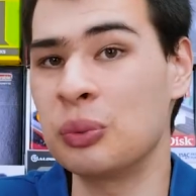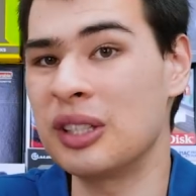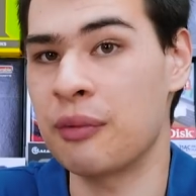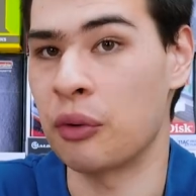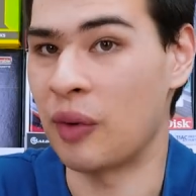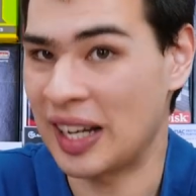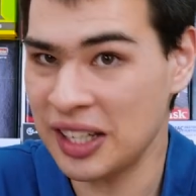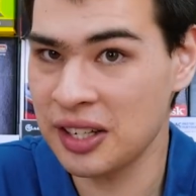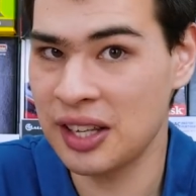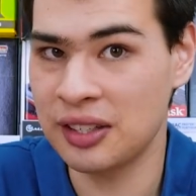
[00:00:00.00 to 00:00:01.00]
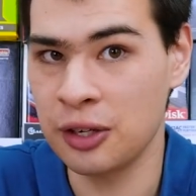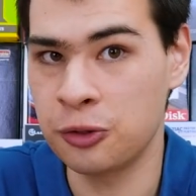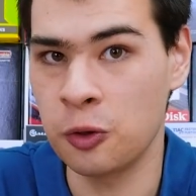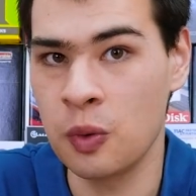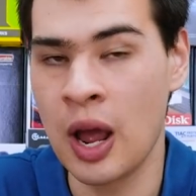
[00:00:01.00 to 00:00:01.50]
will never run into this
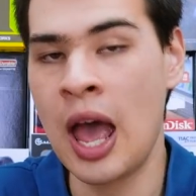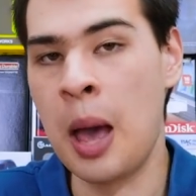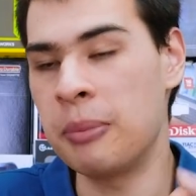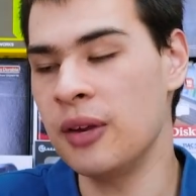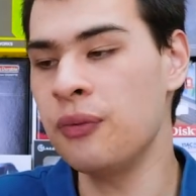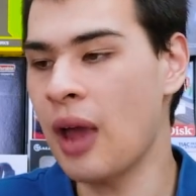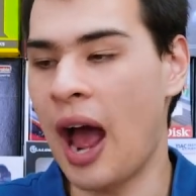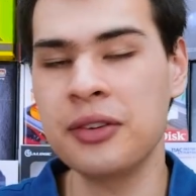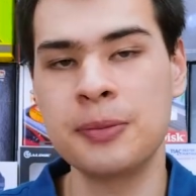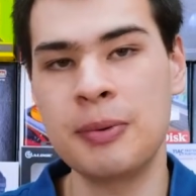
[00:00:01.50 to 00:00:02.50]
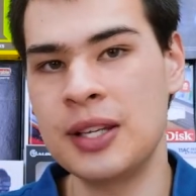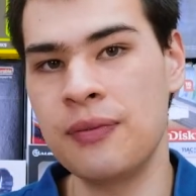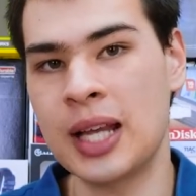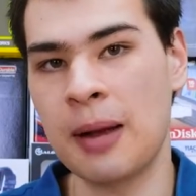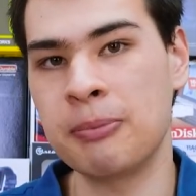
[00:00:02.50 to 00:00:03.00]
issue, but if you have
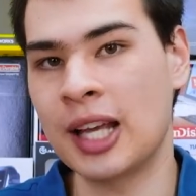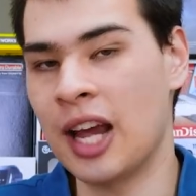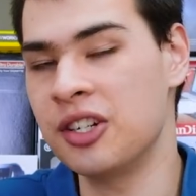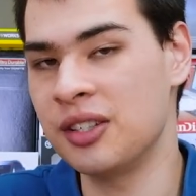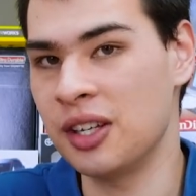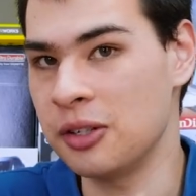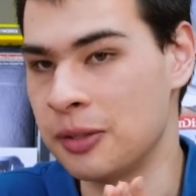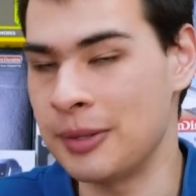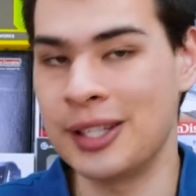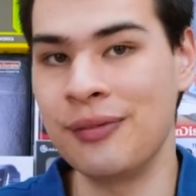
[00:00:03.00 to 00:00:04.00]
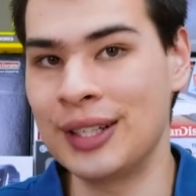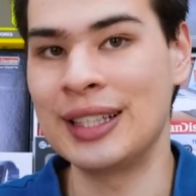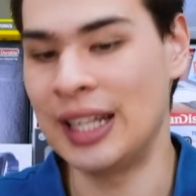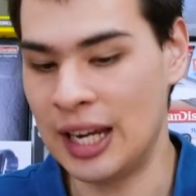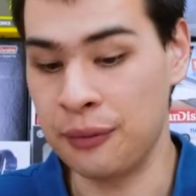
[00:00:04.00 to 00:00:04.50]
specific applications that you
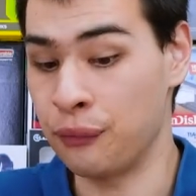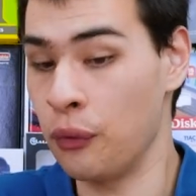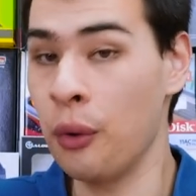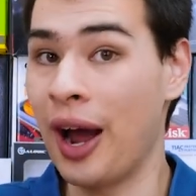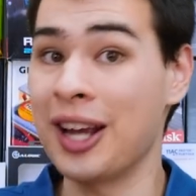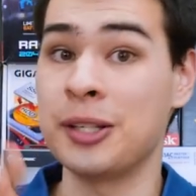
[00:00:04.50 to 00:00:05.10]
specifically need for a